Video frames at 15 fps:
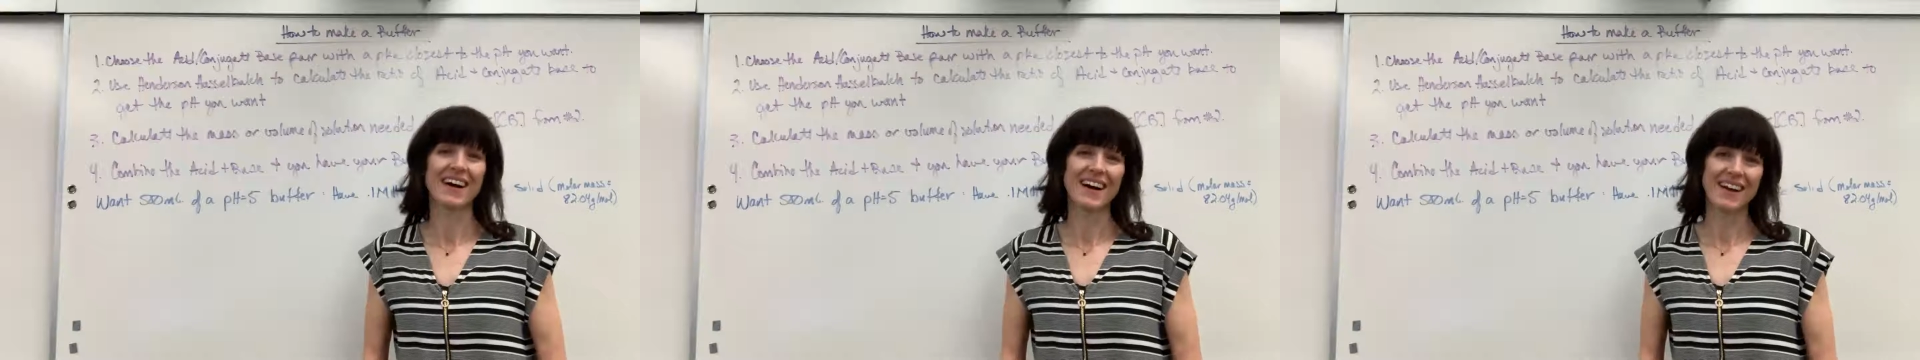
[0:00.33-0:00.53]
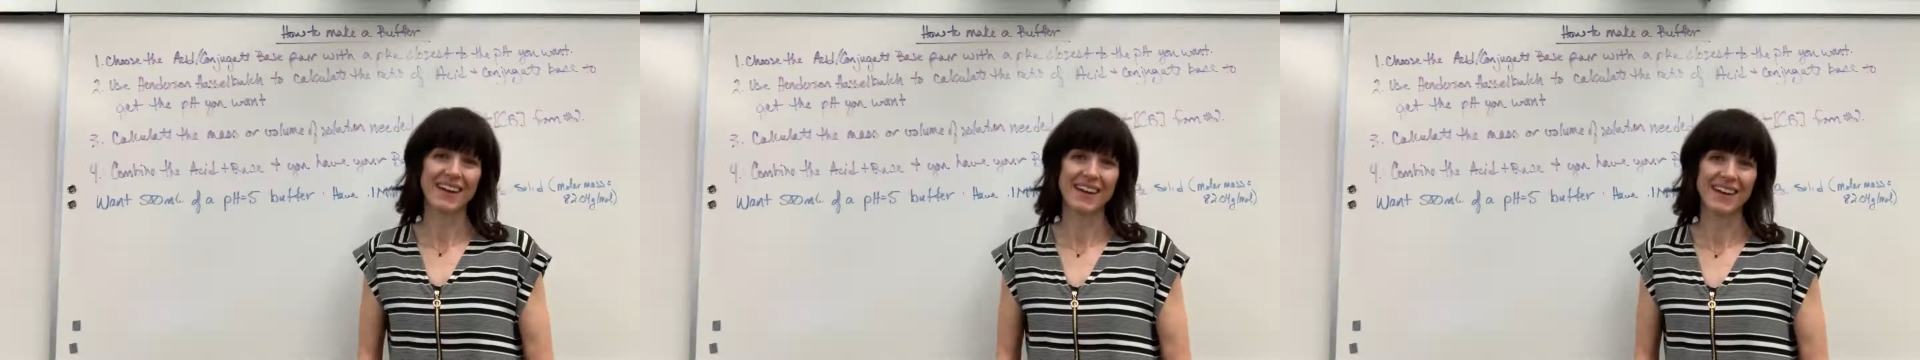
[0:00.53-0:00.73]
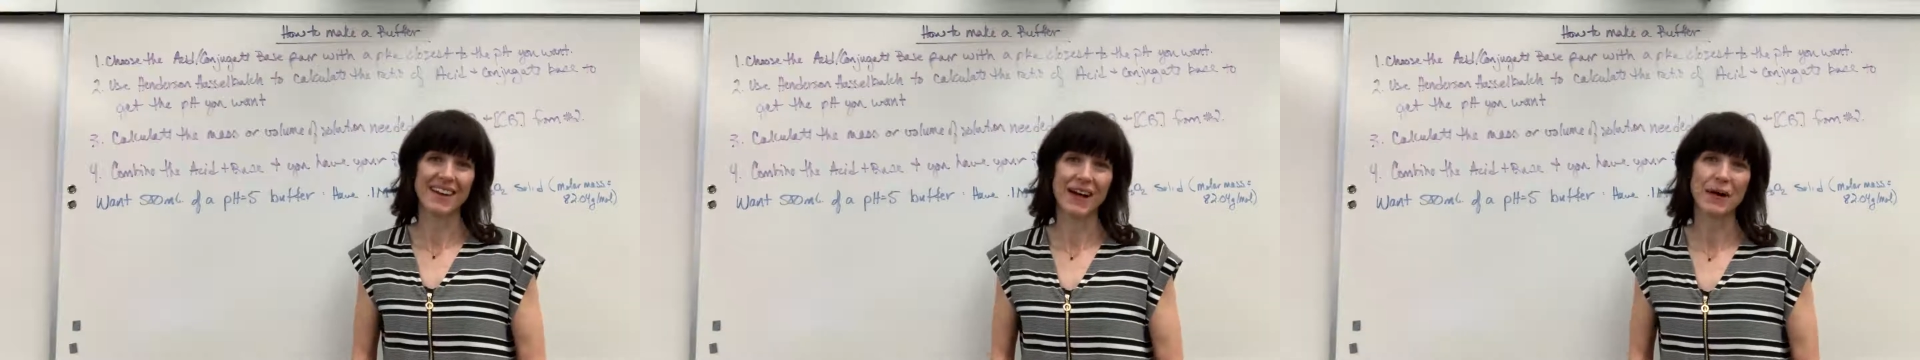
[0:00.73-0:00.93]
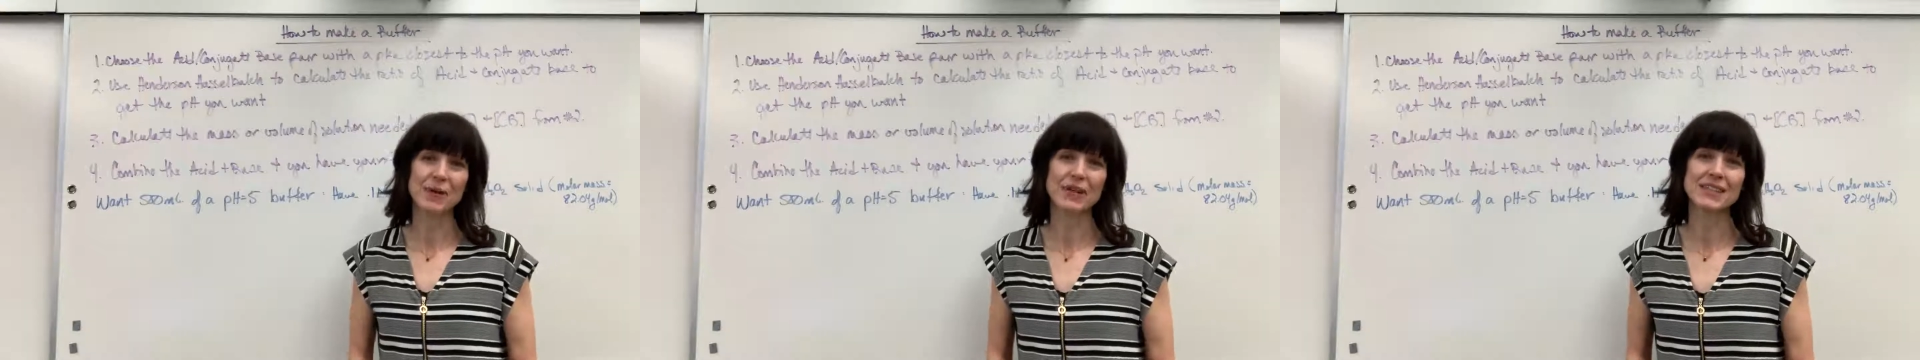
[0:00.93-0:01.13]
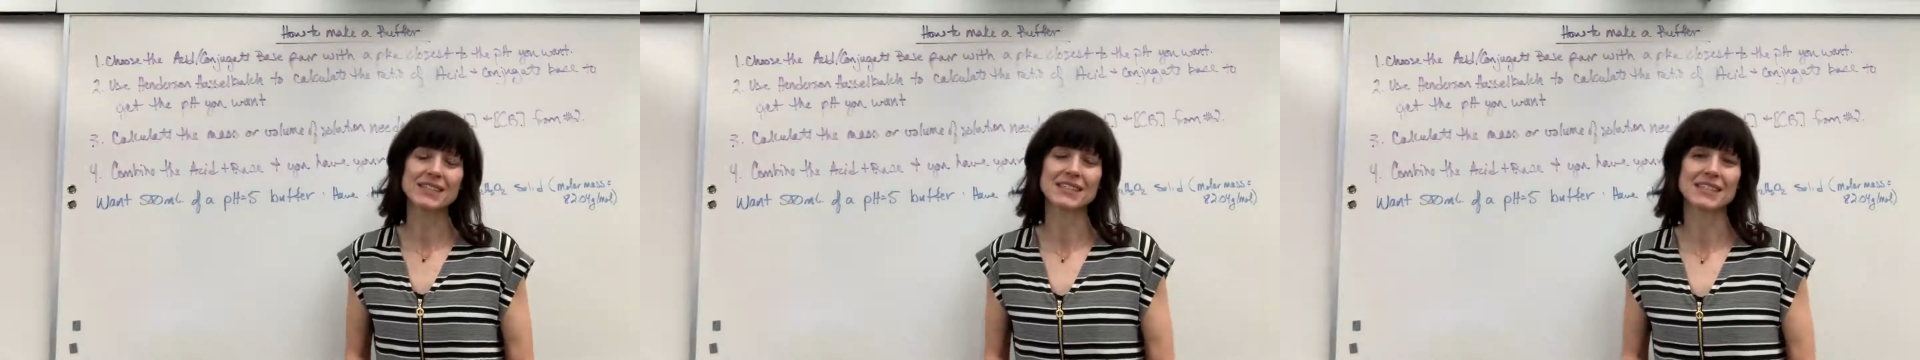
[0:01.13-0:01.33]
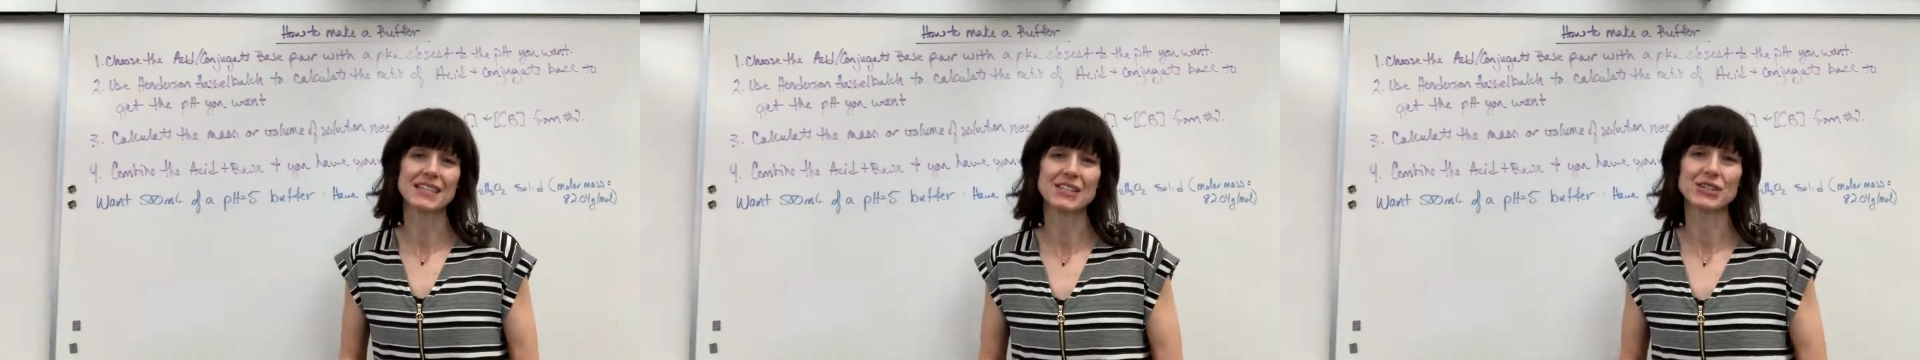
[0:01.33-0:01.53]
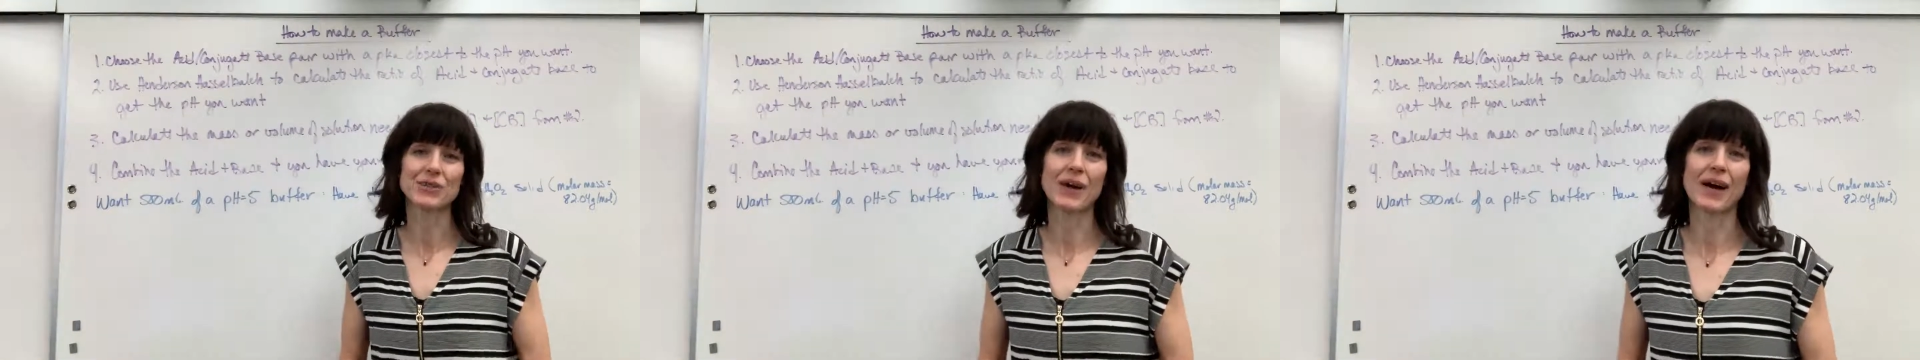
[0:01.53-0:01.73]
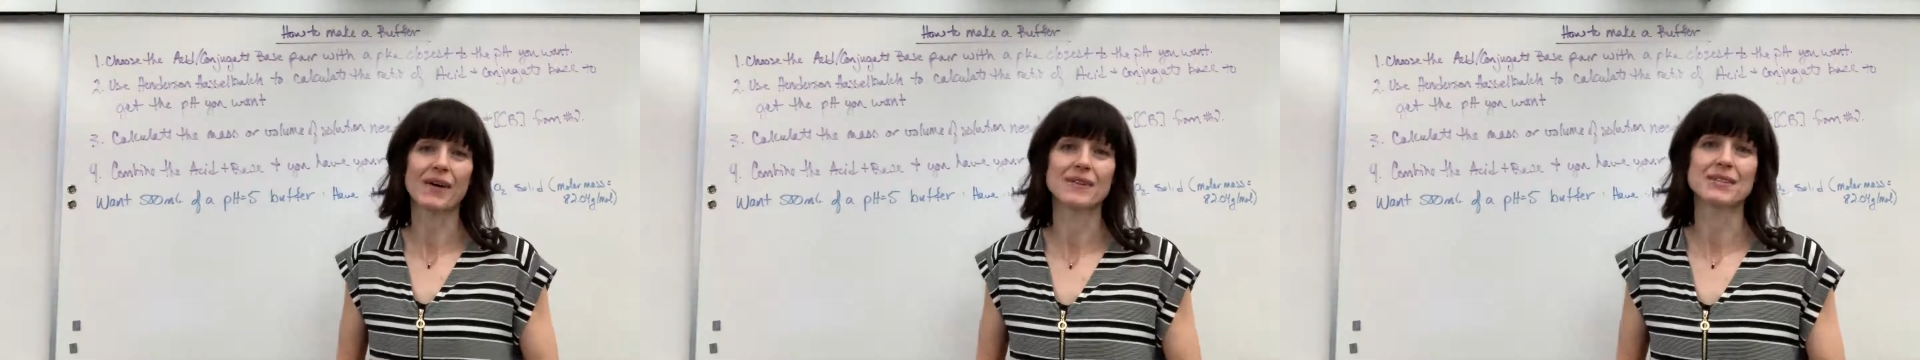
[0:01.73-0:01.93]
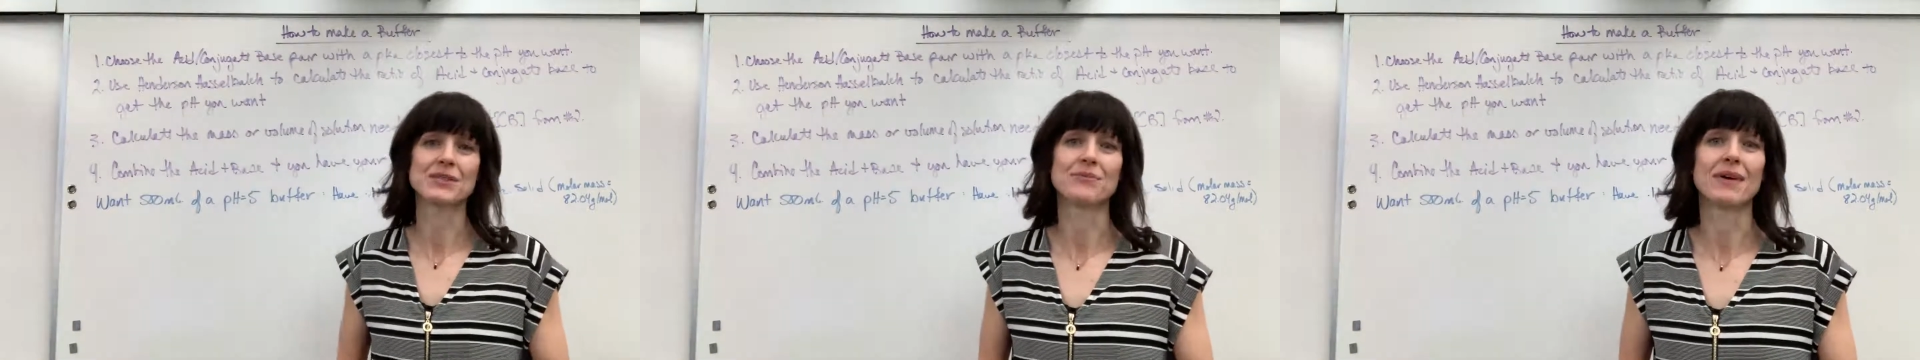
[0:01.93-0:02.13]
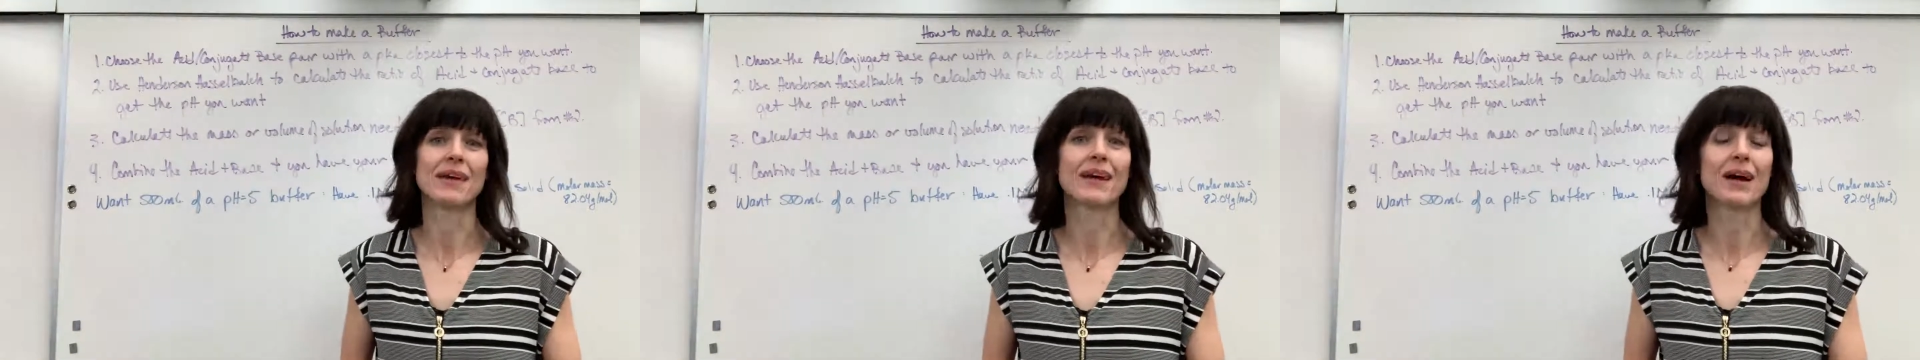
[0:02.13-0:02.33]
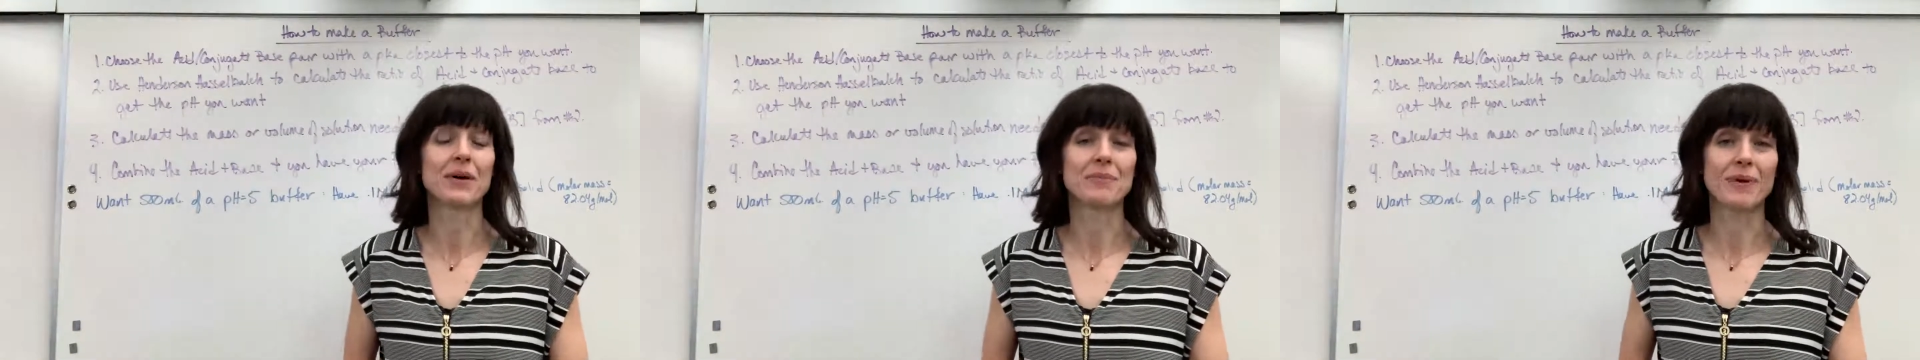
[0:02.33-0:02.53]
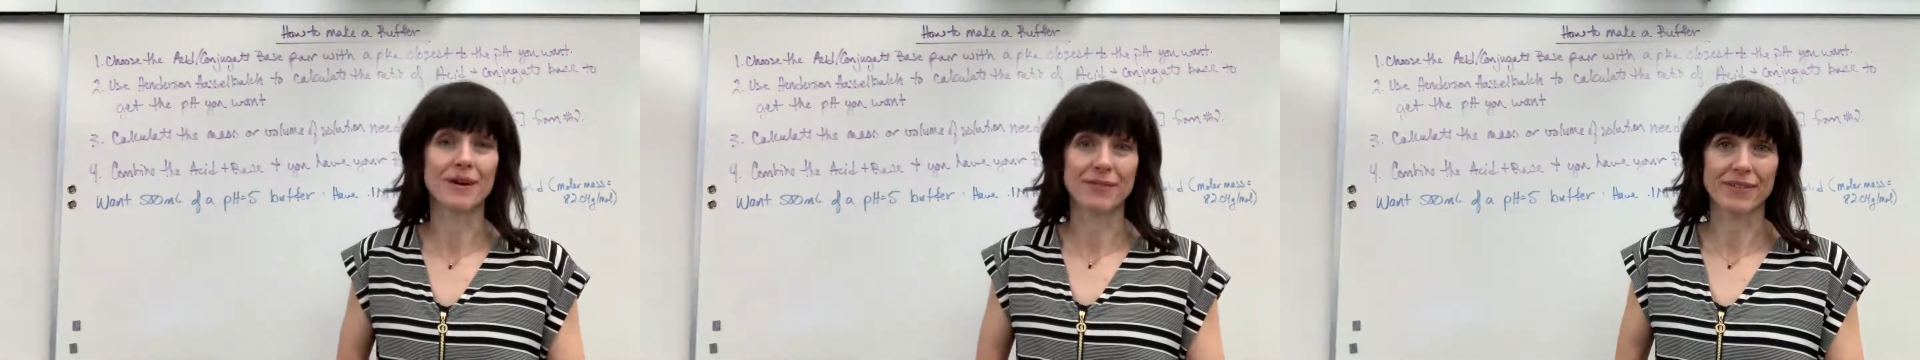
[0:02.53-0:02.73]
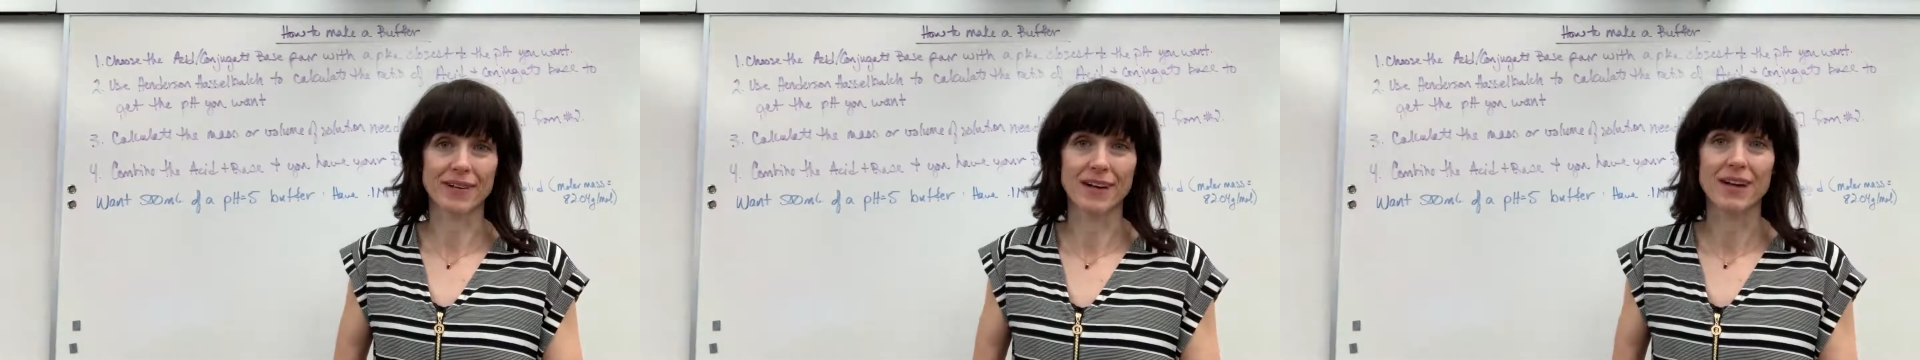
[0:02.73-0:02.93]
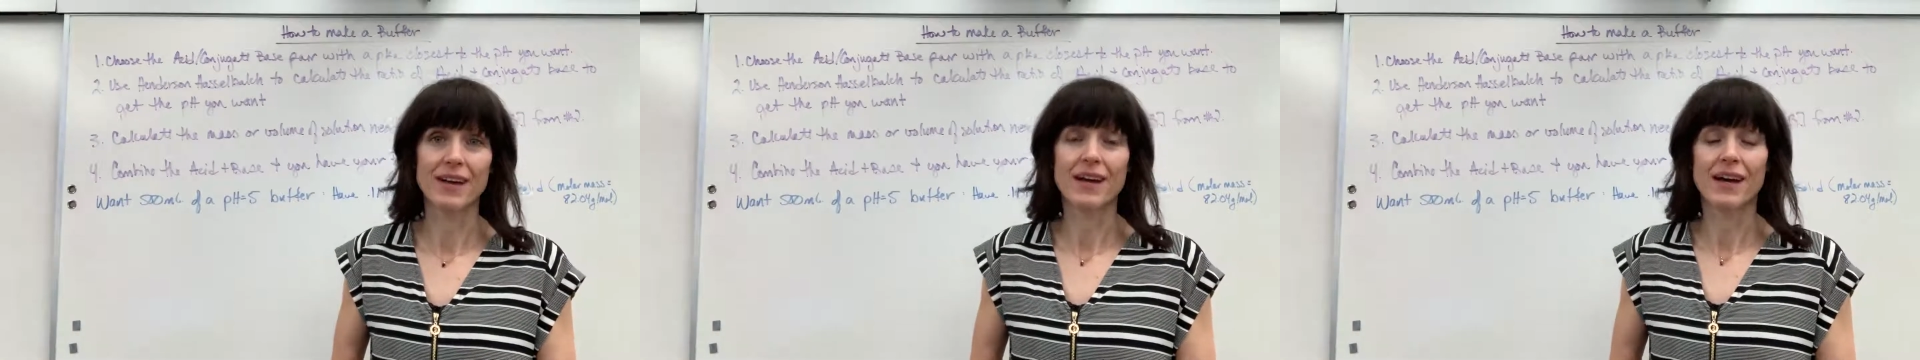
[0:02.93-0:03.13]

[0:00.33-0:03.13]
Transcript: Hi, I'm going to teach you how to make a buffer.